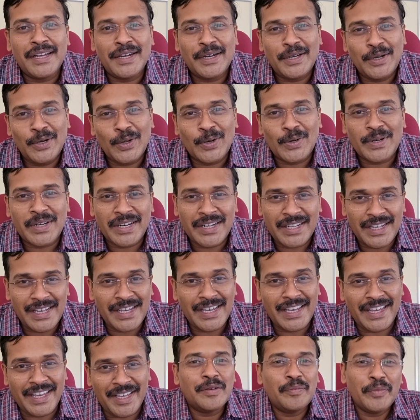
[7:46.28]
Dr.
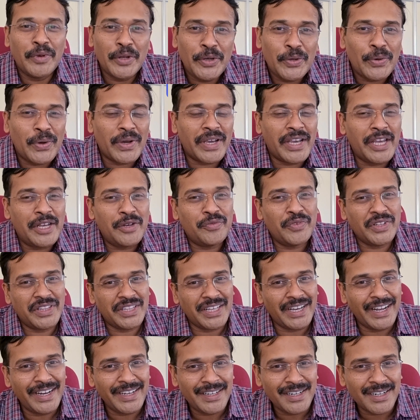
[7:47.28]
KK. Meet you again with
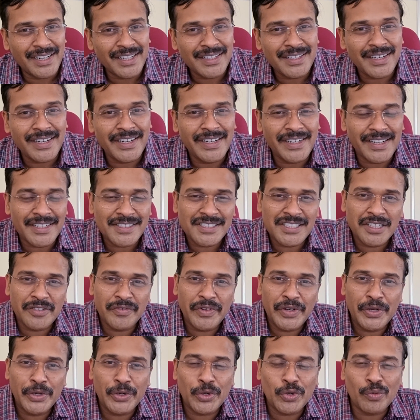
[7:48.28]
yet another interesting
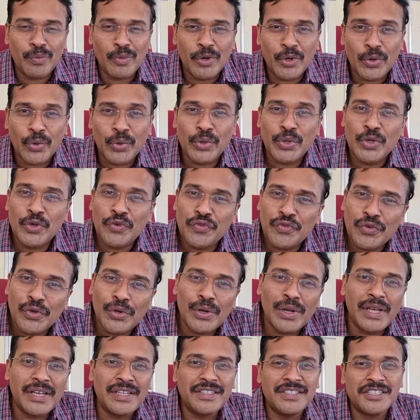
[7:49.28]
video tomorrow. If you
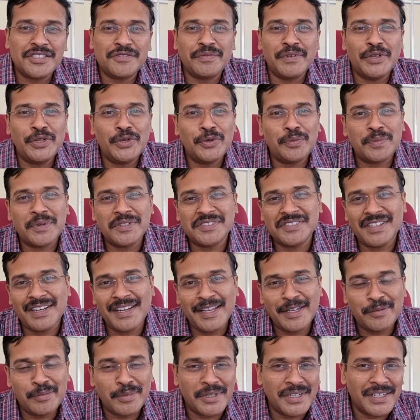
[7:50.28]
like this video, press the
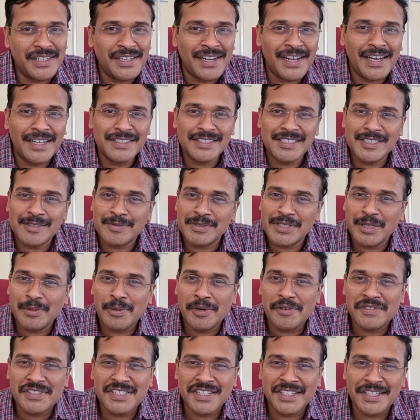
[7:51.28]
like button and subscribe
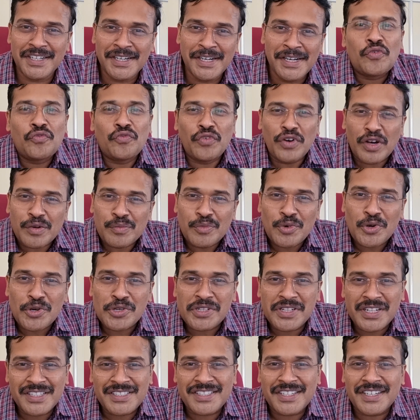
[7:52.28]
our channel for more
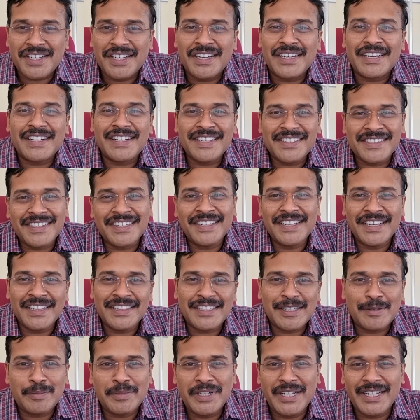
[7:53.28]
such recent health
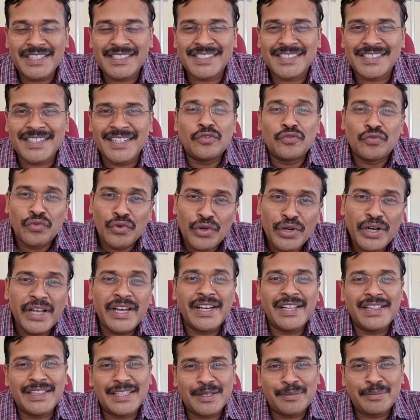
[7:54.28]
updates, food
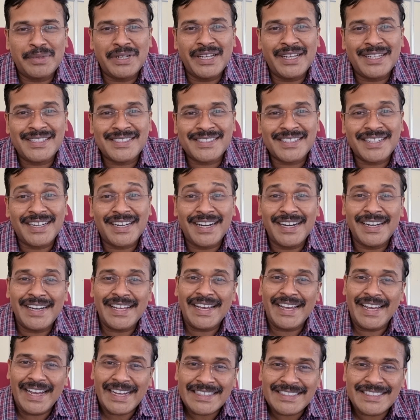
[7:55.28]
health updates, and
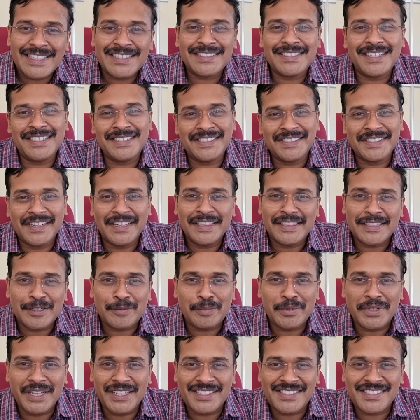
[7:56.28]
exercise health
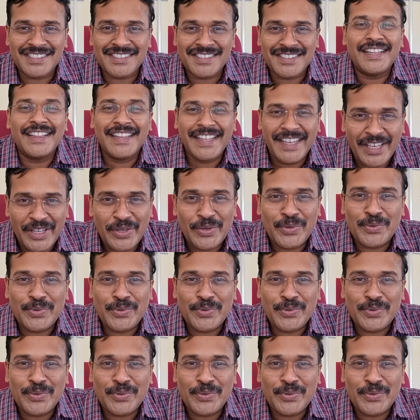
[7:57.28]
updates. Thank you.